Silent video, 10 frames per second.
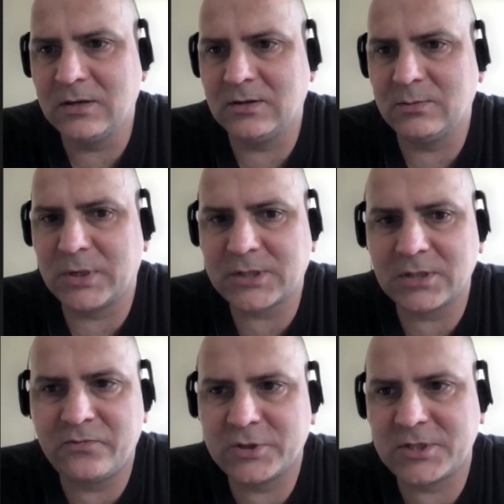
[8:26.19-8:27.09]
But
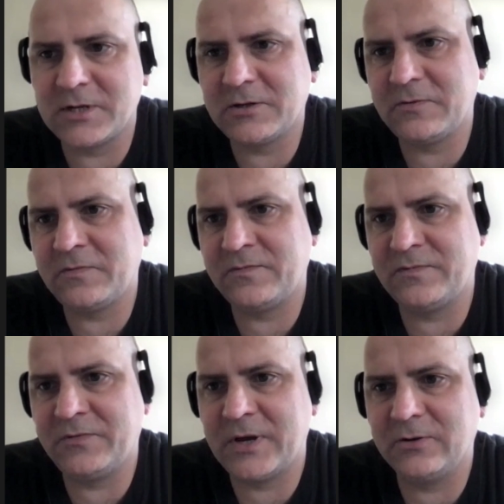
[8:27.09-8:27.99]
unfortunately,
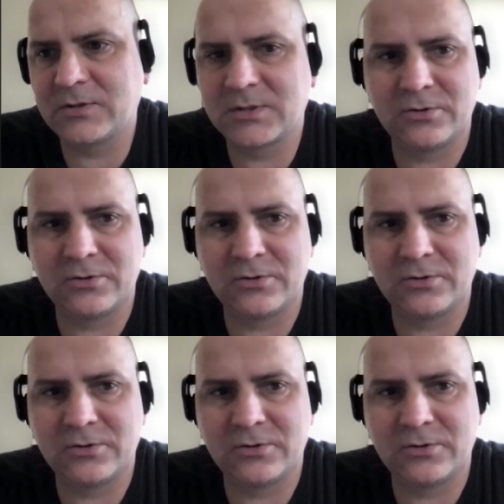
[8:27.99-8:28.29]
we failed.